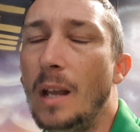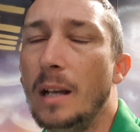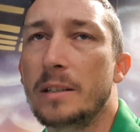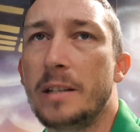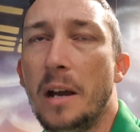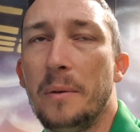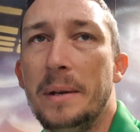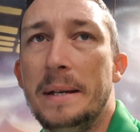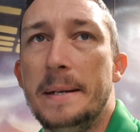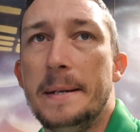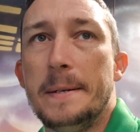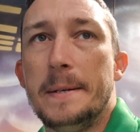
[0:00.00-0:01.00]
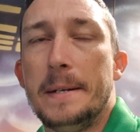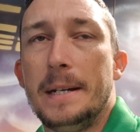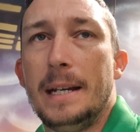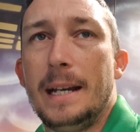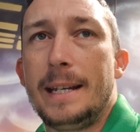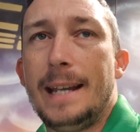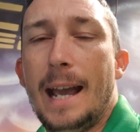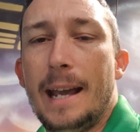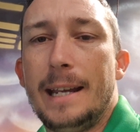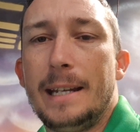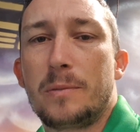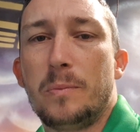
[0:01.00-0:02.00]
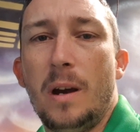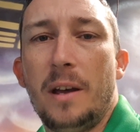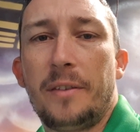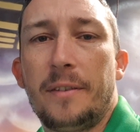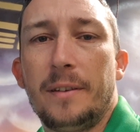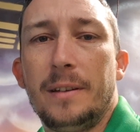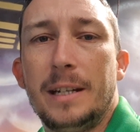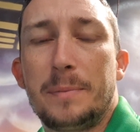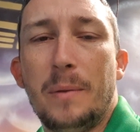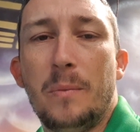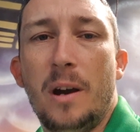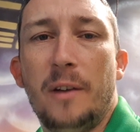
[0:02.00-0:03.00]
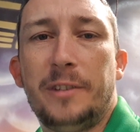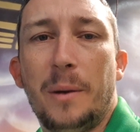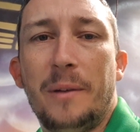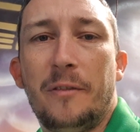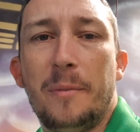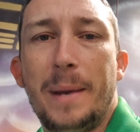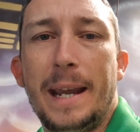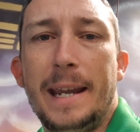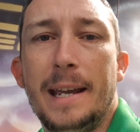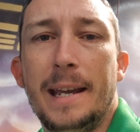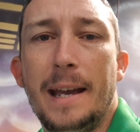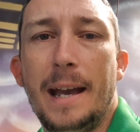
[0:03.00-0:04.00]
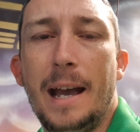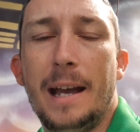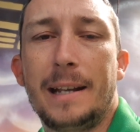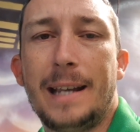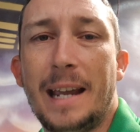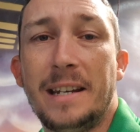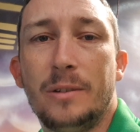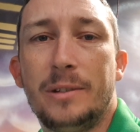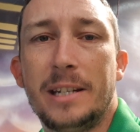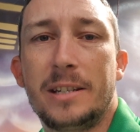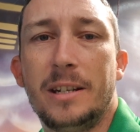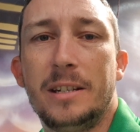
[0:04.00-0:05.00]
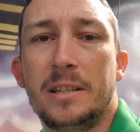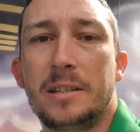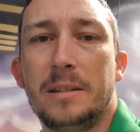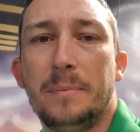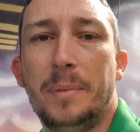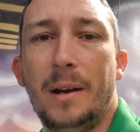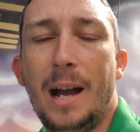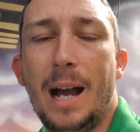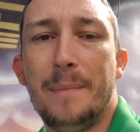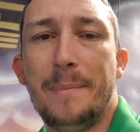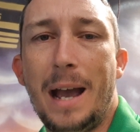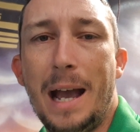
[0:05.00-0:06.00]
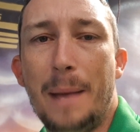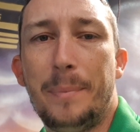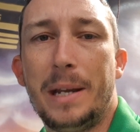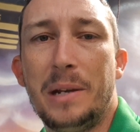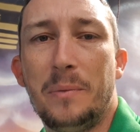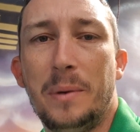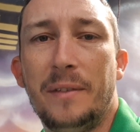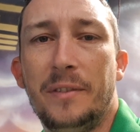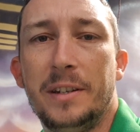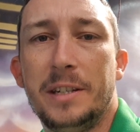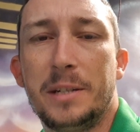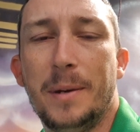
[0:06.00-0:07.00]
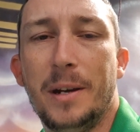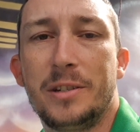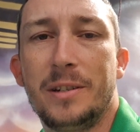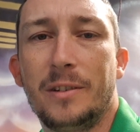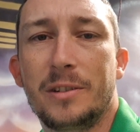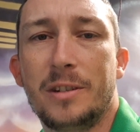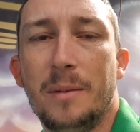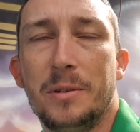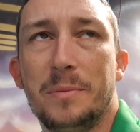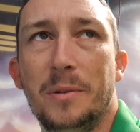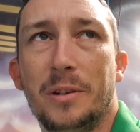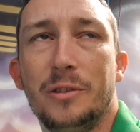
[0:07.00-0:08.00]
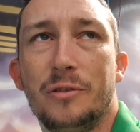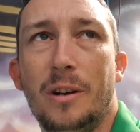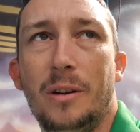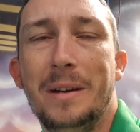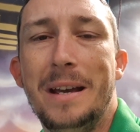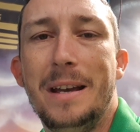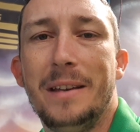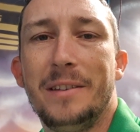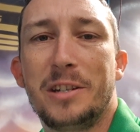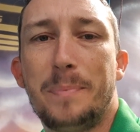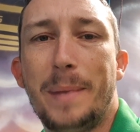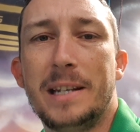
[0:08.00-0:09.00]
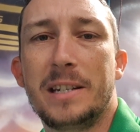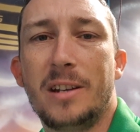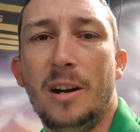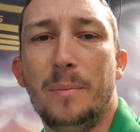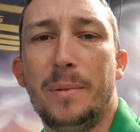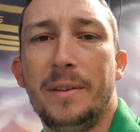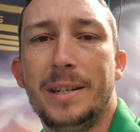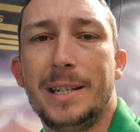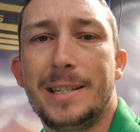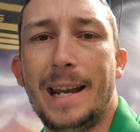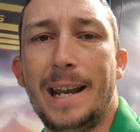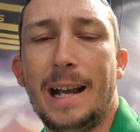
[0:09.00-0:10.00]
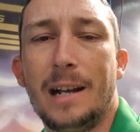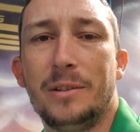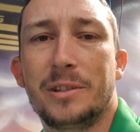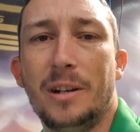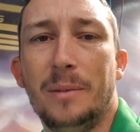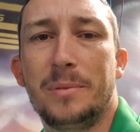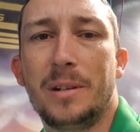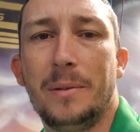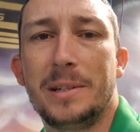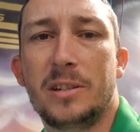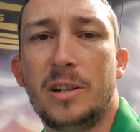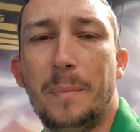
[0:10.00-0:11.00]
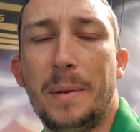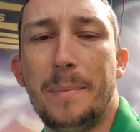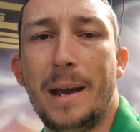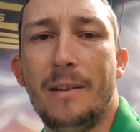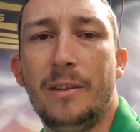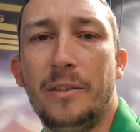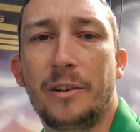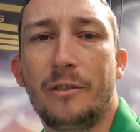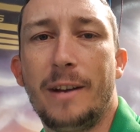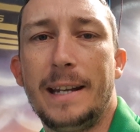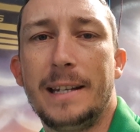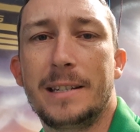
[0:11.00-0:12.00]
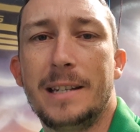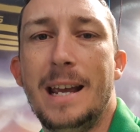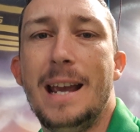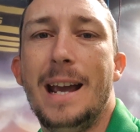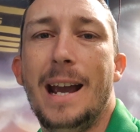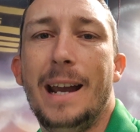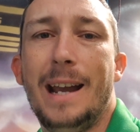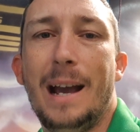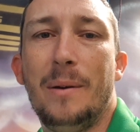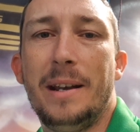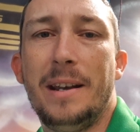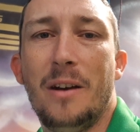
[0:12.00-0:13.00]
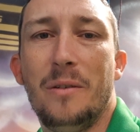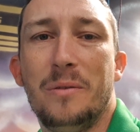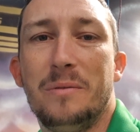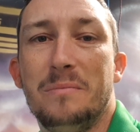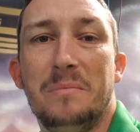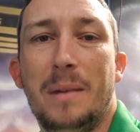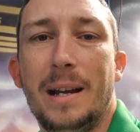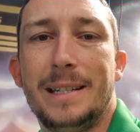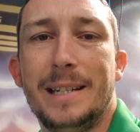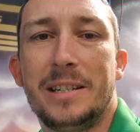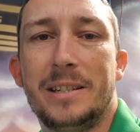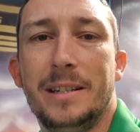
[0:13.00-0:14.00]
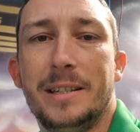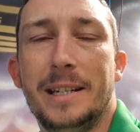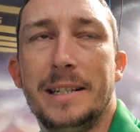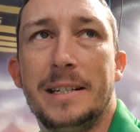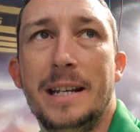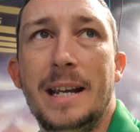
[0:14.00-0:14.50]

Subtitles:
So yeah, it's been worth doing for me. Gain no distance, but I'm happy with the dispersion. I've got so much more control. The spin's up, the descent angle's up, so it's stopping better on the greens. And now I know my distances.